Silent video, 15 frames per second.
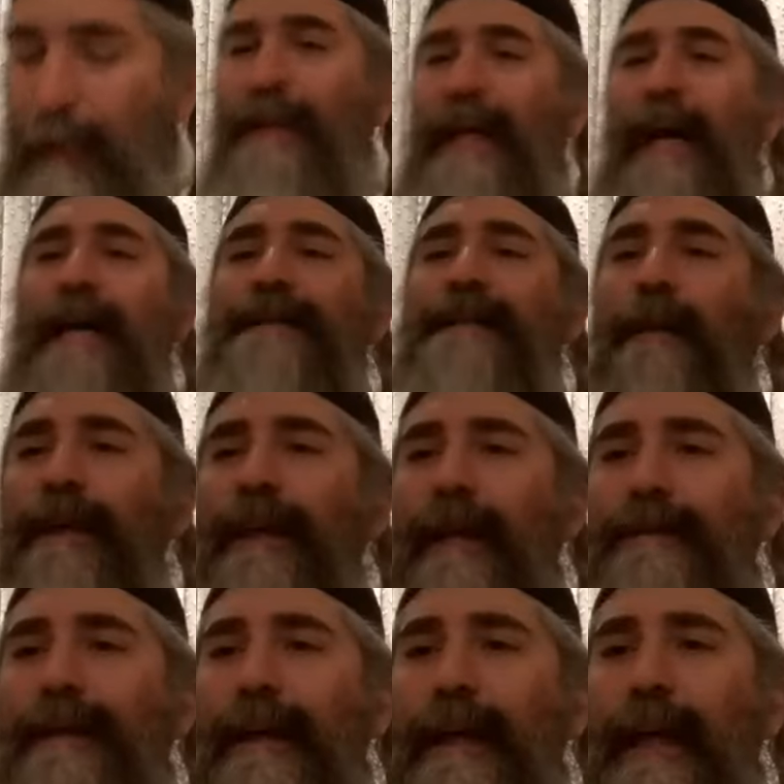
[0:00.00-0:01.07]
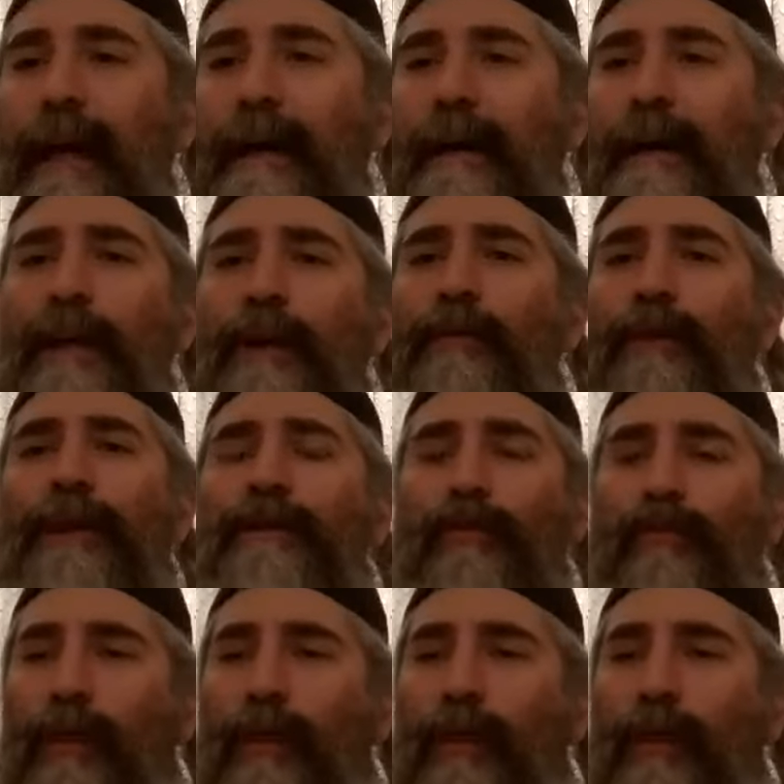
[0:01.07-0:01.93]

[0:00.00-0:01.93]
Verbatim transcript: Rabbi Azar ben Azariah, what,